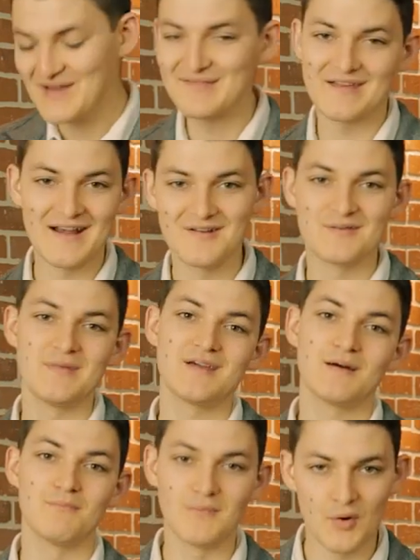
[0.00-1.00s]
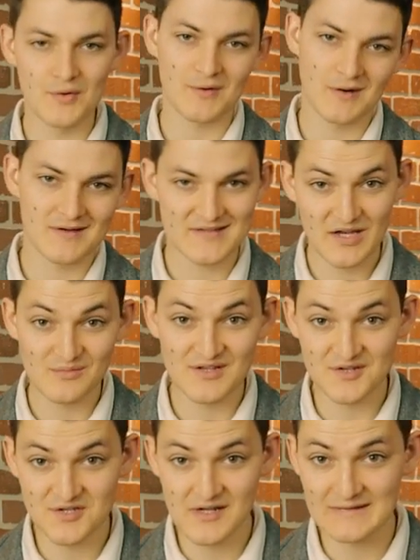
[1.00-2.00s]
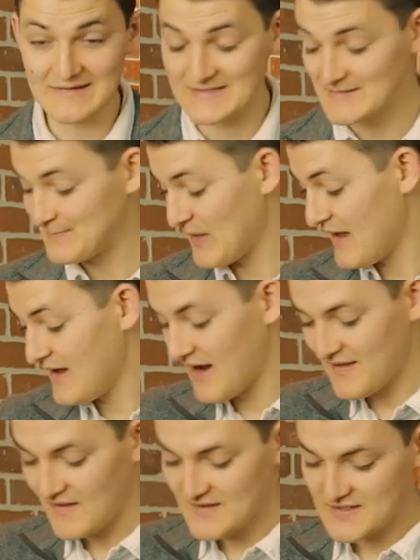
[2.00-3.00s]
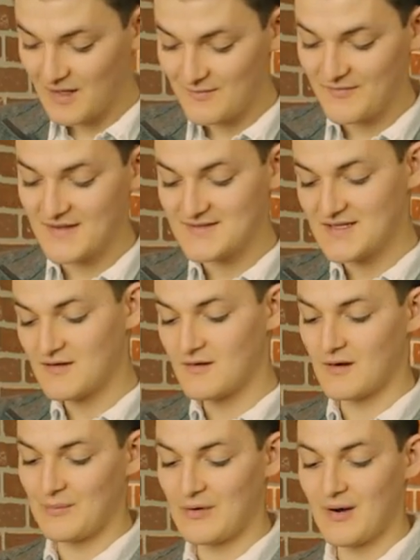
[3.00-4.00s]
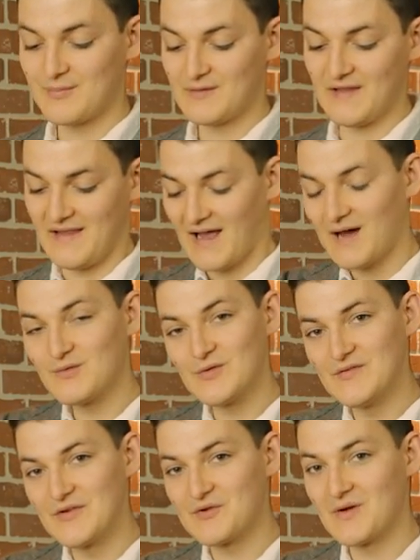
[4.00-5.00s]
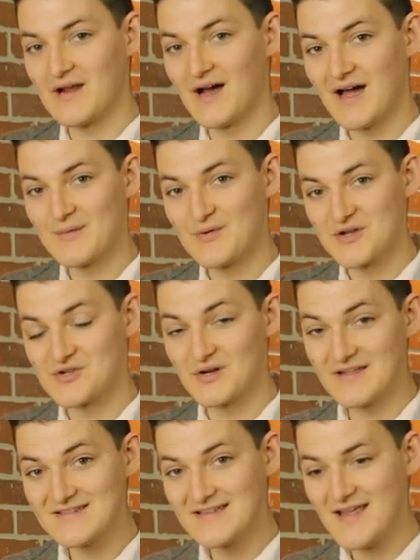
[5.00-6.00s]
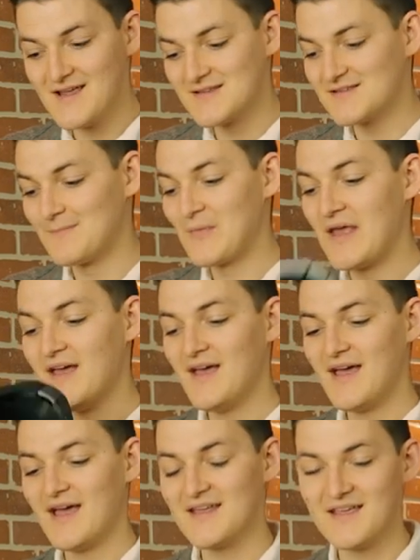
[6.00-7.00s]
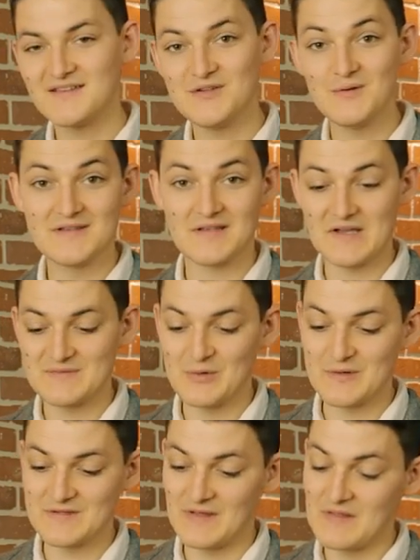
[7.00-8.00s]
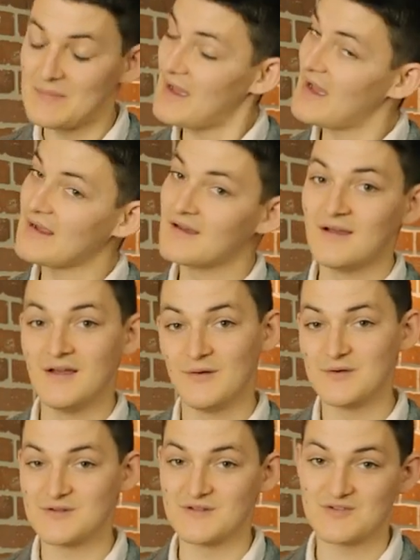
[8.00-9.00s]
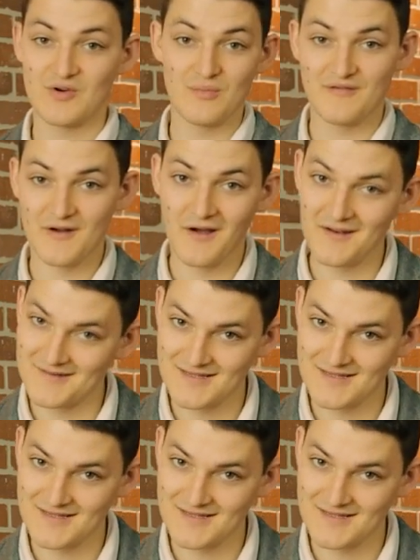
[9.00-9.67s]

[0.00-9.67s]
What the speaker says: enough air to make a motocross helmet jealous. And then the top vents here are properly cowled to create high pressure intakes, and I get 2 exhaust ports on the back, which the strobe forgot